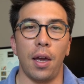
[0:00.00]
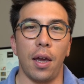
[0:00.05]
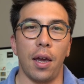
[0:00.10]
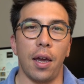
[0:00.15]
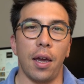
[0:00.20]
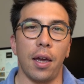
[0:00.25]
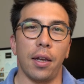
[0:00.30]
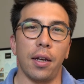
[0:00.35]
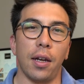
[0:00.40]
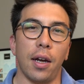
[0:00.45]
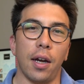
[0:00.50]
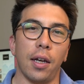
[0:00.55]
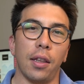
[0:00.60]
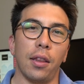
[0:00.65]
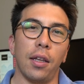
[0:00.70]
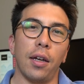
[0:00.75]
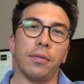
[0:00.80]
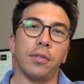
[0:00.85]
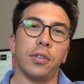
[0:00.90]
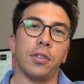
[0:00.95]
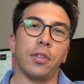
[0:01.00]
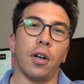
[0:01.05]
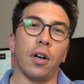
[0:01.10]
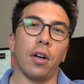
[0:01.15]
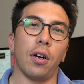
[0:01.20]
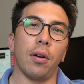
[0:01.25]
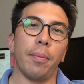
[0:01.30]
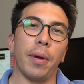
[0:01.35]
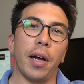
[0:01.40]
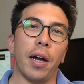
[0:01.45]
and I'd love to
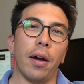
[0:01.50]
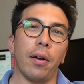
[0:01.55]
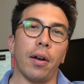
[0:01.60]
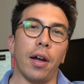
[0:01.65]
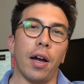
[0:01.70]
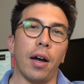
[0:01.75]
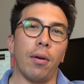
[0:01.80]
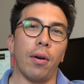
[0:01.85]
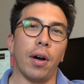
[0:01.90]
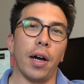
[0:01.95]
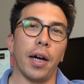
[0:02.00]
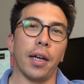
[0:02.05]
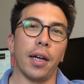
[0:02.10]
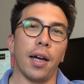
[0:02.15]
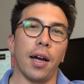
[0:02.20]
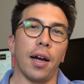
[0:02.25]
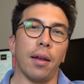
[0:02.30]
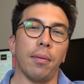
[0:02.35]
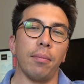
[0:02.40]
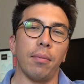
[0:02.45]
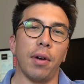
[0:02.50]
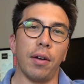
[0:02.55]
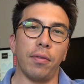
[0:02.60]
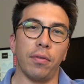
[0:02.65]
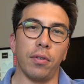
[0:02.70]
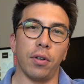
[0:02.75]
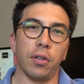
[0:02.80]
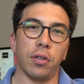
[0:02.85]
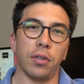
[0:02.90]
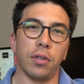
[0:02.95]
talk about how I got my
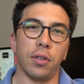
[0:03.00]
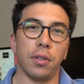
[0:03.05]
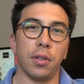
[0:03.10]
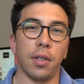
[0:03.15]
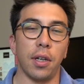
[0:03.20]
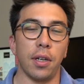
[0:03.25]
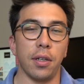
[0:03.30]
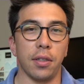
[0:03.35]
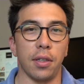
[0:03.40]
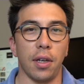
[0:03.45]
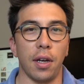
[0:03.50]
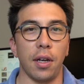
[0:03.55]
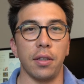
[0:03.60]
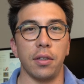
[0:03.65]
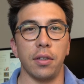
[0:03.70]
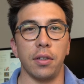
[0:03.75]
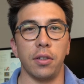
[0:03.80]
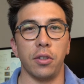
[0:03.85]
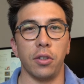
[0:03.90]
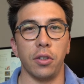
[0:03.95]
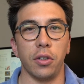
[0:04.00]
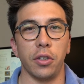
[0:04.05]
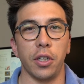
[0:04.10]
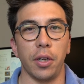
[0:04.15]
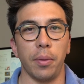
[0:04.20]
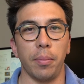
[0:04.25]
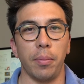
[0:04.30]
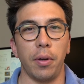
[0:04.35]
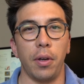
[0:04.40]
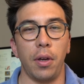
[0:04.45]
first data science
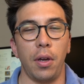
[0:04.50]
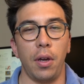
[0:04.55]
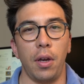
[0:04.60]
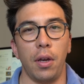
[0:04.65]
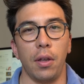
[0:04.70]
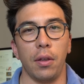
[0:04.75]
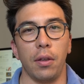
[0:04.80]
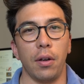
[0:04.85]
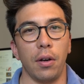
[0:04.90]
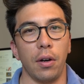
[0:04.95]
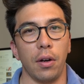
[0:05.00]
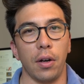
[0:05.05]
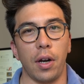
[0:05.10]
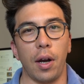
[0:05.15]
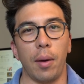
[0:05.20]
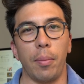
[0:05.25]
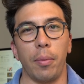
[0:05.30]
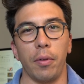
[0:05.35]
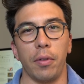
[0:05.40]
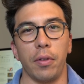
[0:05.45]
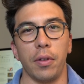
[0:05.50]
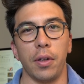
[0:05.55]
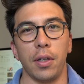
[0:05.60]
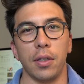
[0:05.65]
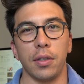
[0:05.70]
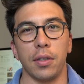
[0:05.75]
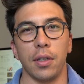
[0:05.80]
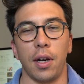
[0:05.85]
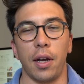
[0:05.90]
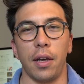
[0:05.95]
internship. There are a couple
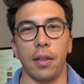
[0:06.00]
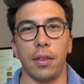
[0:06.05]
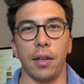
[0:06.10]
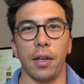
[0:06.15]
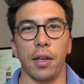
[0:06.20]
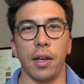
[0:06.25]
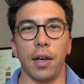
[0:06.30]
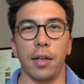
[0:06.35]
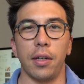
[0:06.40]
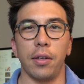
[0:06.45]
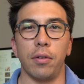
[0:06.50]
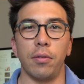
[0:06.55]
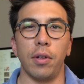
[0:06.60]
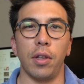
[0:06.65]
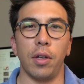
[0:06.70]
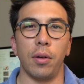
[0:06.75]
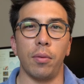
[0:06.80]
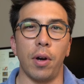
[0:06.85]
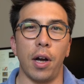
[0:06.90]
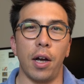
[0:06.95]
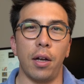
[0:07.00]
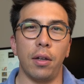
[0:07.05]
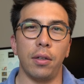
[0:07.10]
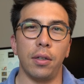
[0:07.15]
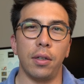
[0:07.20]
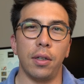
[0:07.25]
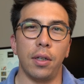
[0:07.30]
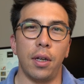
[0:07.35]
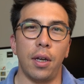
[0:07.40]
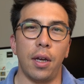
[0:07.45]
things that I think I did really
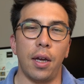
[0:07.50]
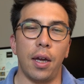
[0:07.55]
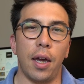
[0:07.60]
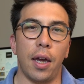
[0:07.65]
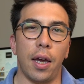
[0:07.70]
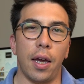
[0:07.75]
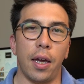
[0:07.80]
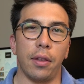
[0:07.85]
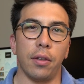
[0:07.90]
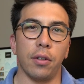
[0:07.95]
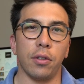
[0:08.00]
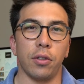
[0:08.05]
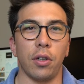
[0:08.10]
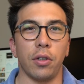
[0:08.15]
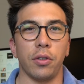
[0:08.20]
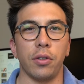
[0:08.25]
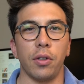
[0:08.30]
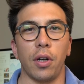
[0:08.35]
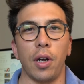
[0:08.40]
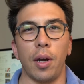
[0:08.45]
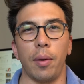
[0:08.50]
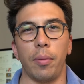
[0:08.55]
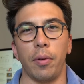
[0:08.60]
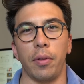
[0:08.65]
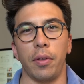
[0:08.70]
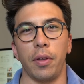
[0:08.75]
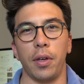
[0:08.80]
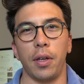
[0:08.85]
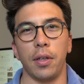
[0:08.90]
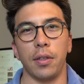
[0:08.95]
well, and there's also a couple
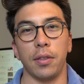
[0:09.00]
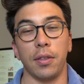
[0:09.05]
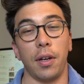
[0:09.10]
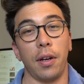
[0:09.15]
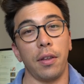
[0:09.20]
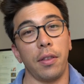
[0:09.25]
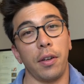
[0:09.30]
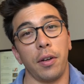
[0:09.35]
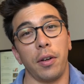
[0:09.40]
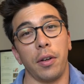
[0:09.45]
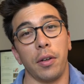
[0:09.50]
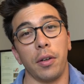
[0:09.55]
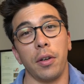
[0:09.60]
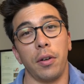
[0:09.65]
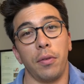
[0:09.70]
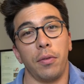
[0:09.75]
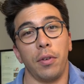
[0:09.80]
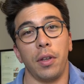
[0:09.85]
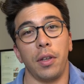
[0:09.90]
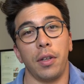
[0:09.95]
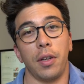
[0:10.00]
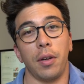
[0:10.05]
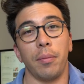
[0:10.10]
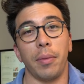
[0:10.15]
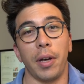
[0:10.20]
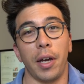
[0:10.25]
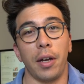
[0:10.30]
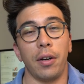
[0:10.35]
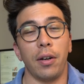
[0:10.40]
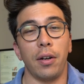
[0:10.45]
things that I think I could have really done
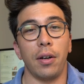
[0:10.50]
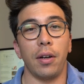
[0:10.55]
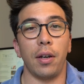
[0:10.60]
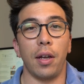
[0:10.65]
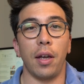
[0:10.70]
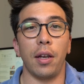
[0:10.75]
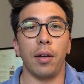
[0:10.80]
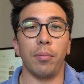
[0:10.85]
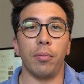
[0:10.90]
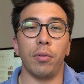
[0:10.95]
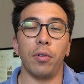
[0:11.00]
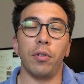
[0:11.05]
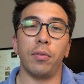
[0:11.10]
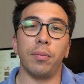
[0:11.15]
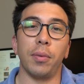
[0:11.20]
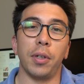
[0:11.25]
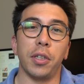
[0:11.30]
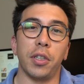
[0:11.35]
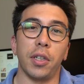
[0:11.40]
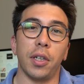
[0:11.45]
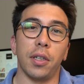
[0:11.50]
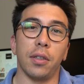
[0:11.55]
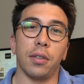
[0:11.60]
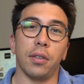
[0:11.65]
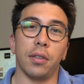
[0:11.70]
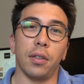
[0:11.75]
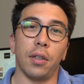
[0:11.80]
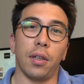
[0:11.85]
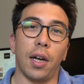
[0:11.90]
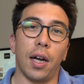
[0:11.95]
better and, and improved my
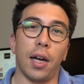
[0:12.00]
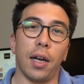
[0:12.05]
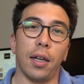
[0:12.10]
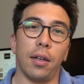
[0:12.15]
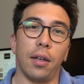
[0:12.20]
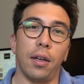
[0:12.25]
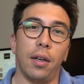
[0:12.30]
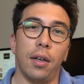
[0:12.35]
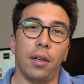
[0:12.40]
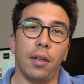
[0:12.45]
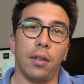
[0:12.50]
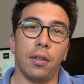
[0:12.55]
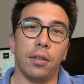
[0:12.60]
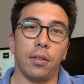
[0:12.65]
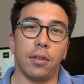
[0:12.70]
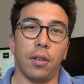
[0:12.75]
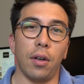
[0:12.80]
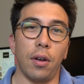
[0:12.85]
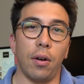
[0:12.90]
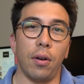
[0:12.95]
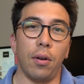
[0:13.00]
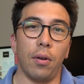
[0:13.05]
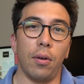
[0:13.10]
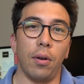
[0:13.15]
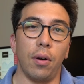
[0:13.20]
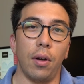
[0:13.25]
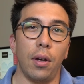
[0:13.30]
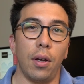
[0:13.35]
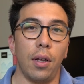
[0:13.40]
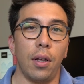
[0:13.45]
chances a lot.
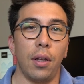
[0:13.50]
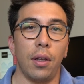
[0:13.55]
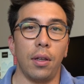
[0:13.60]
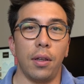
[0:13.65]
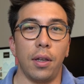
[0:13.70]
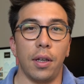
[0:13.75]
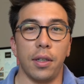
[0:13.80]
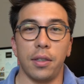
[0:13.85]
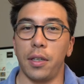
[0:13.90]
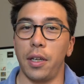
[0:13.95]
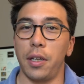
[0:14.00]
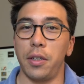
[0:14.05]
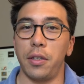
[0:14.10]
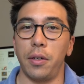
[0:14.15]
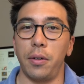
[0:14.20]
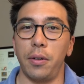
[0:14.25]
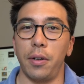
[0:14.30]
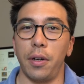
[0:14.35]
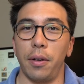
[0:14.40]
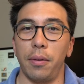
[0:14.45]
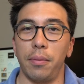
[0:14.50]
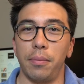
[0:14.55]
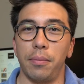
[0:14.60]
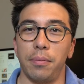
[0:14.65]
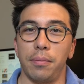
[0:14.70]
So let's get to it.